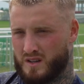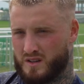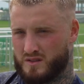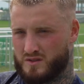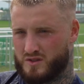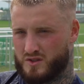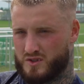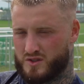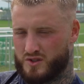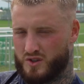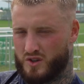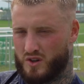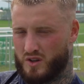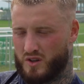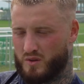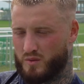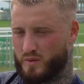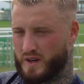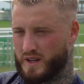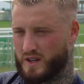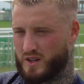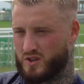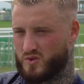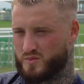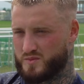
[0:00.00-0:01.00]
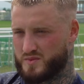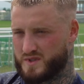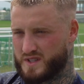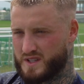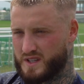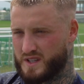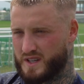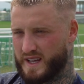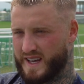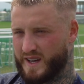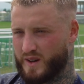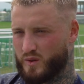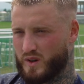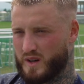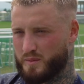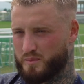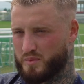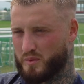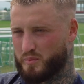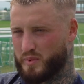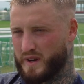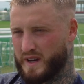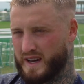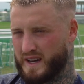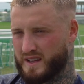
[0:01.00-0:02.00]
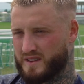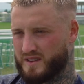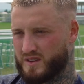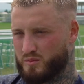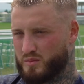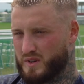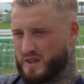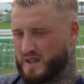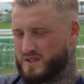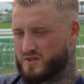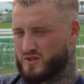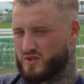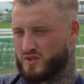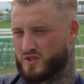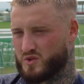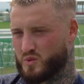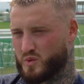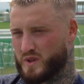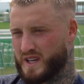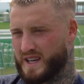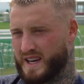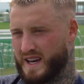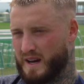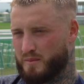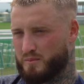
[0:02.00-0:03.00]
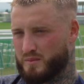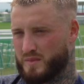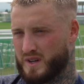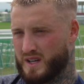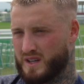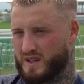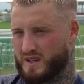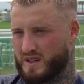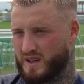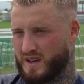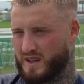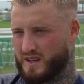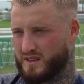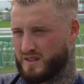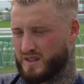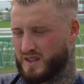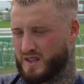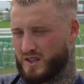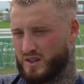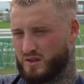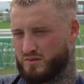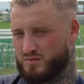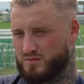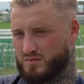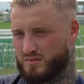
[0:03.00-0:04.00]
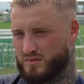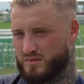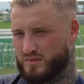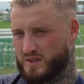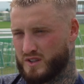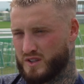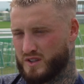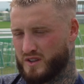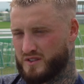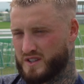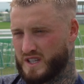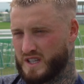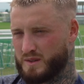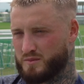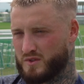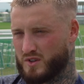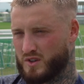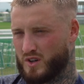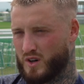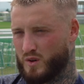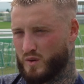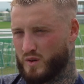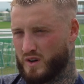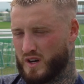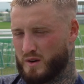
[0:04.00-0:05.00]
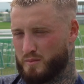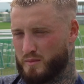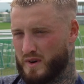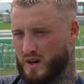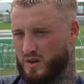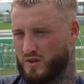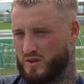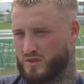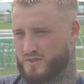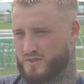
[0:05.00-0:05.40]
just know that when it comes to the day, we're prepared to be as good as we can be, and the other teams have got to worry about